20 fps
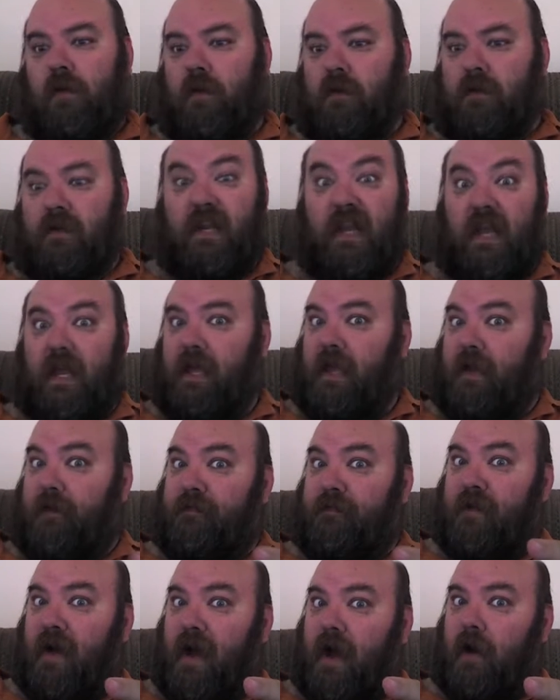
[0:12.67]
Did he
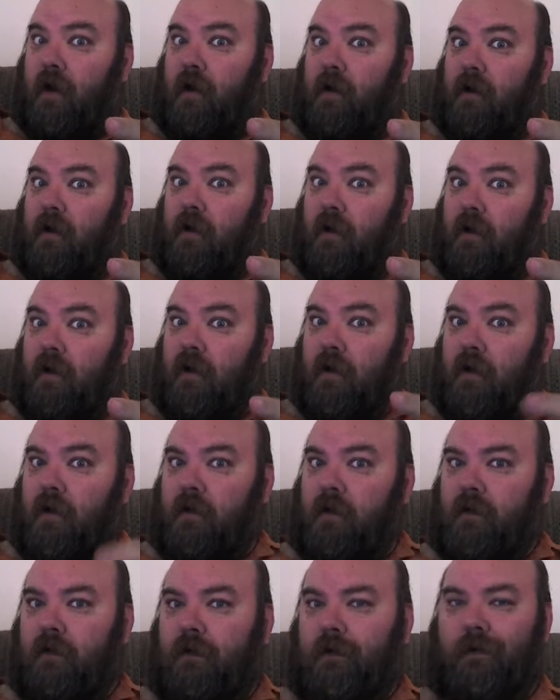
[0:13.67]
get fired?
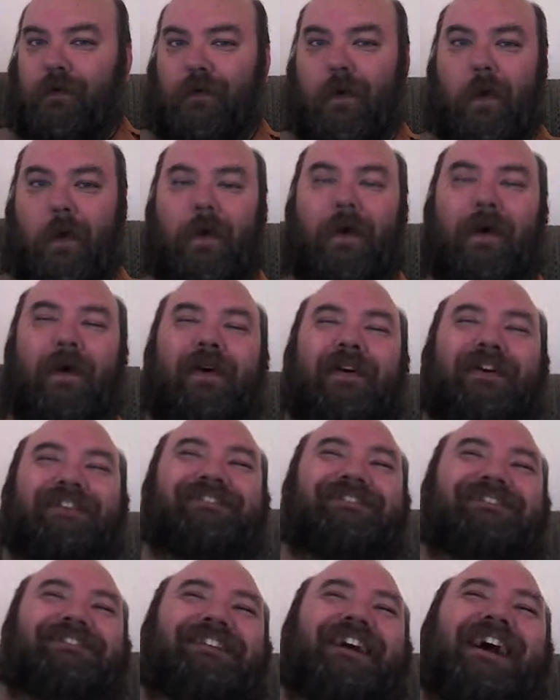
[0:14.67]
No,
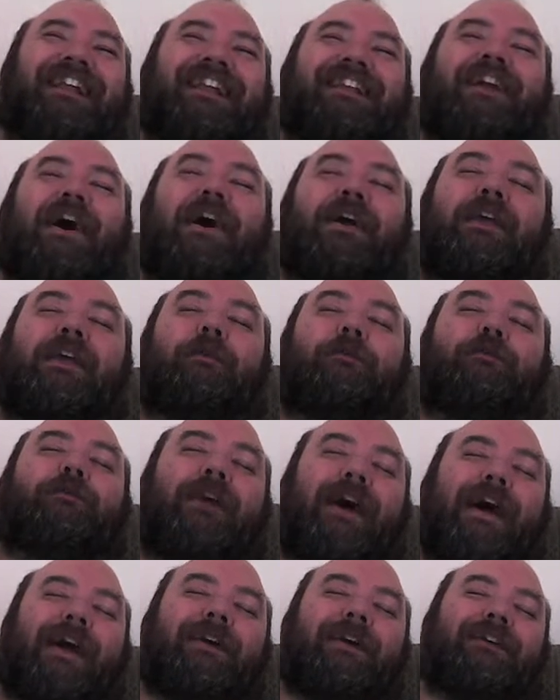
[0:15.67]
I did not get
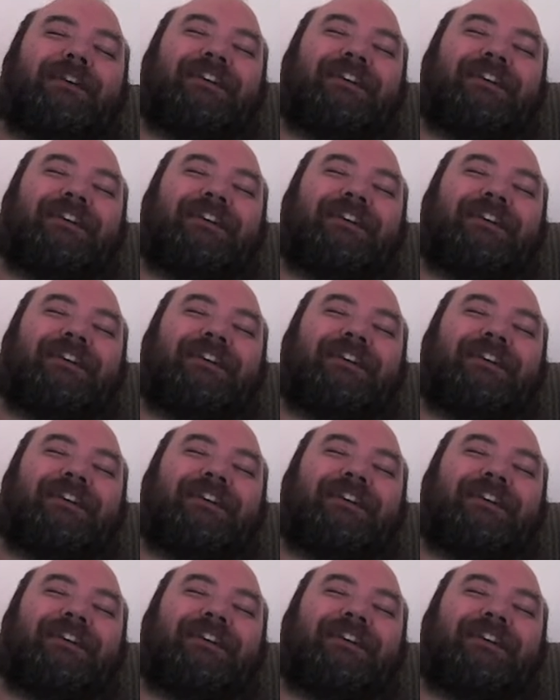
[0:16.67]
fired.